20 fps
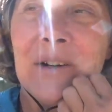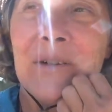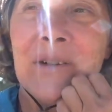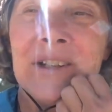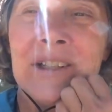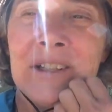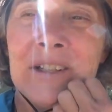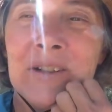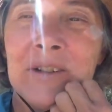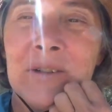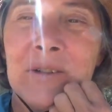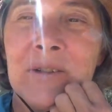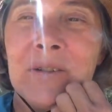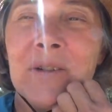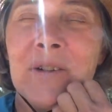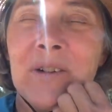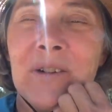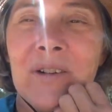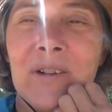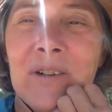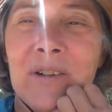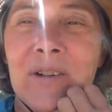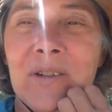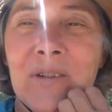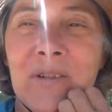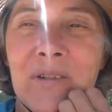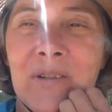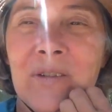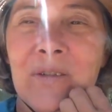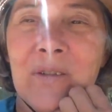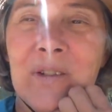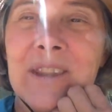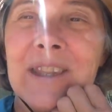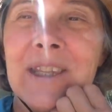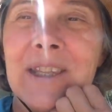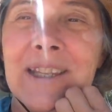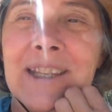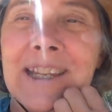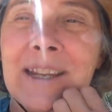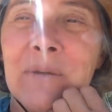When you,
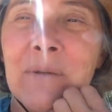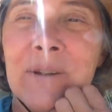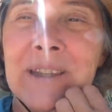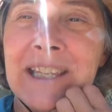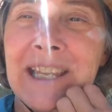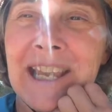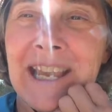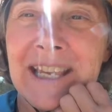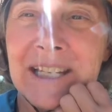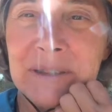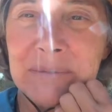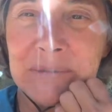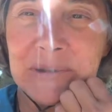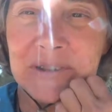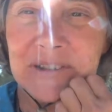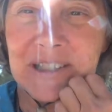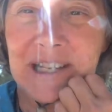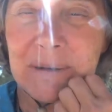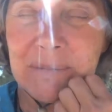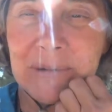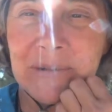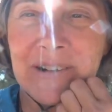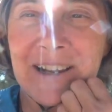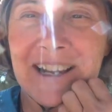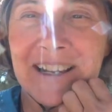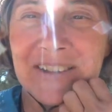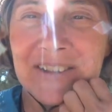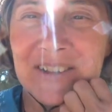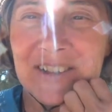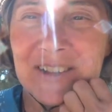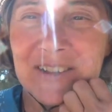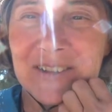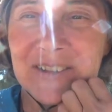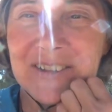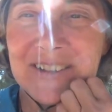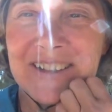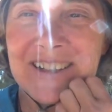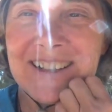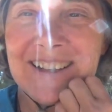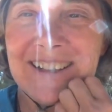when the, when the animals come around you,